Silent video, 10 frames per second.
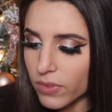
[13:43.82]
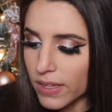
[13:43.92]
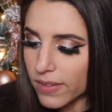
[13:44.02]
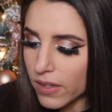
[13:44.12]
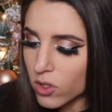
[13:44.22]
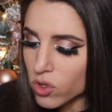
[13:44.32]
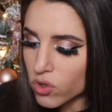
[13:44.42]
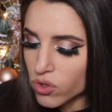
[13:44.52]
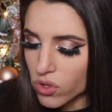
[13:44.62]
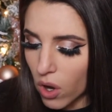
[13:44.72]
This is
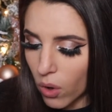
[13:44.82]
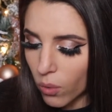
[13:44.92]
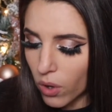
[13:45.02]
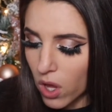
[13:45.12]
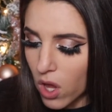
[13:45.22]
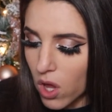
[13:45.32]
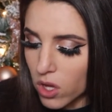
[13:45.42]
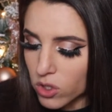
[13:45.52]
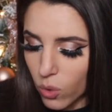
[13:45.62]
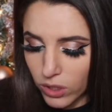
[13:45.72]
so
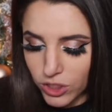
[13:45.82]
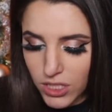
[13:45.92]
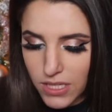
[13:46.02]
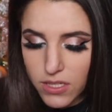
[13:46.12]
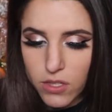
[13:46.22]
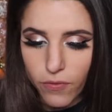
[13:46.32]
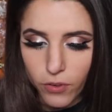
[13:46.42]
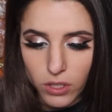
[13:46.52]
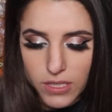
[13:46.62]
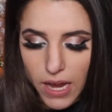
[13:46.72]
gorgeous. This is the
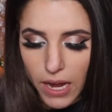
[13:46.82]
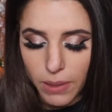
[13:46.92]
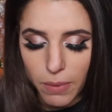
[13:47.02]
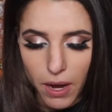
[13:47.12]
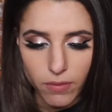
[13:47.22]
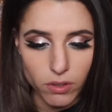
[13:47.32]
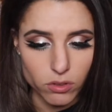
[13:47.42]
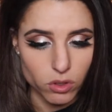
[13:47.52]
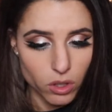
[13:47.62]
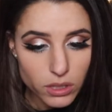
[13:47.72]
first time I've
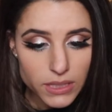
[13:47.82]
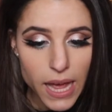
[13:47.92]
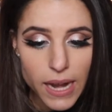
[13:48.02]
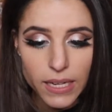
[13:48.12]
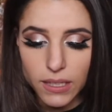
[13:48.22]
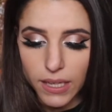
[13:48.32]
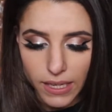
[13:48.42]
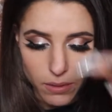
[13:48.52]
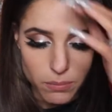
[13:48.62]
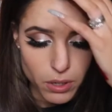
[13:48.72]
looked at it
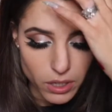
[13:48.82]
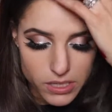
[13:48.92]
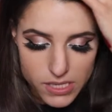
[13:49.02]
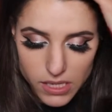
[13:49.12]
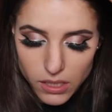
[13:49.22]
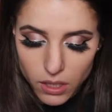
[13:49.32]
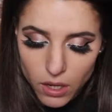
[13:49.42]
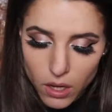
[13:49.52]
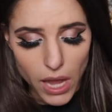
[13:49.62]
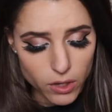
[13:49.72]
like in person.
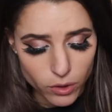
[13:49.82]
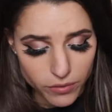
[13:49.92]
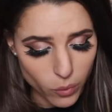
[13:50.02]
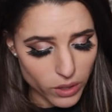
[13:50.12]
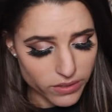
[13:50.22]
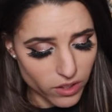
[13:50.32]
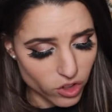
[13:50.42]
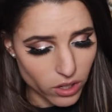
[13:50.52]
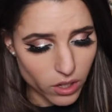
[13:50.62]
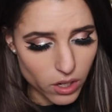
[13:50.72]
I don't even want to
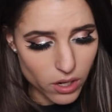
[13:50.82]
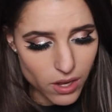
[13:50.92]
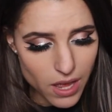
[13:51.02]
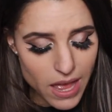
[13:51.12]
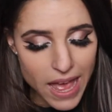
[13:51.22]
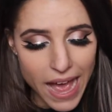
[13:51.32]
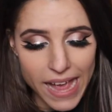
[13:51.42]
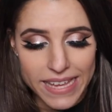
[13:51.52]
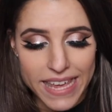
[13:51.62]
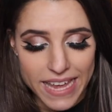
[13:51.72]
touch it.
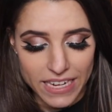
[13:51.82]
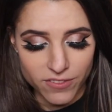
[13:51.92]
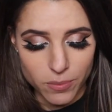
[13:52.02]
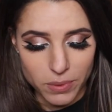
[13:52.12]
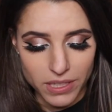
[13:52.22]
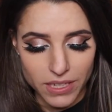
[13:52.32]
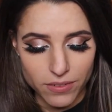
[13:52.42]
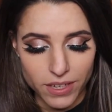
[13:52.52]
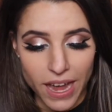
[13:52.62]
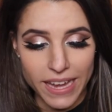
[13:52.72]
I can't even believe
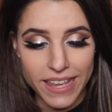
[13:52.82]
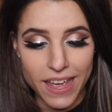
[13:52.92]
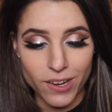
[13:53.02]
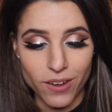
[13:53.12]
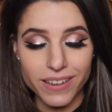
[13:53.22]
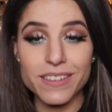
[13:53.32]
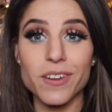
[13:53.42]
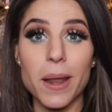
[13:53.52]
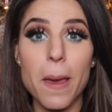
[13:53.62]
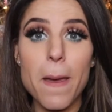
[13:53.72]
it. I cannot
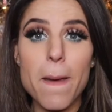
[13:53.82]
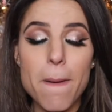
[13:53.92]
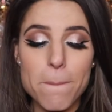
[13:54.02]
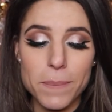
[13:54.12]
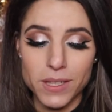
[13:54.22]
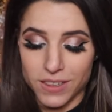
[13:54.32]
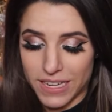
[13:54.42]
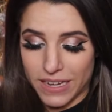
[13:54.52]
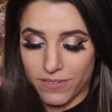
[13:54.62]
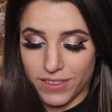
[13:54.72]
even
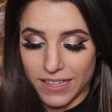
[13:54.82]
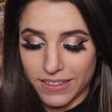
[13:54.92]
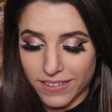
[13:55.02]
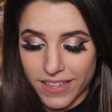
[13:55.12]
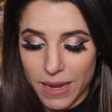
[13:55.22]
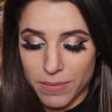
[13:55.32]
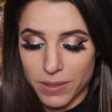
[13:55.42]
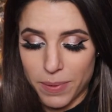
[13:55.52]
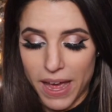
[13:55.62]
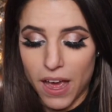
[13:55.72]
believe that this came in
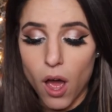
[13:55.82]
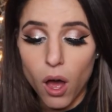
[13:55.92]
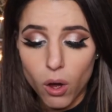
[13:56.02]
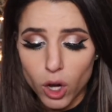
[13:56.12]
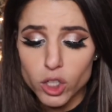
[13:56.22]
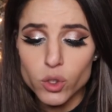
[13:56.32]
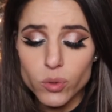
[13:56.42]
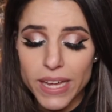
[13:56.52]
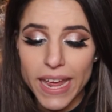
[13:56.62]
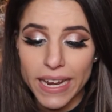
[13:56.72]
the package. You
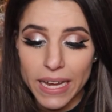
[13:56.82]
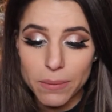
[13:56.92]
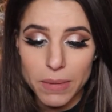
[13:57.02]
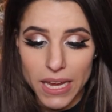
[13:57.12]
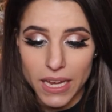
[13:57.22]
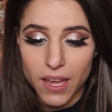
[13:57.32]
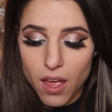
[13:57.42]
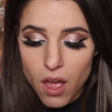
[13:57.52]
kidding me?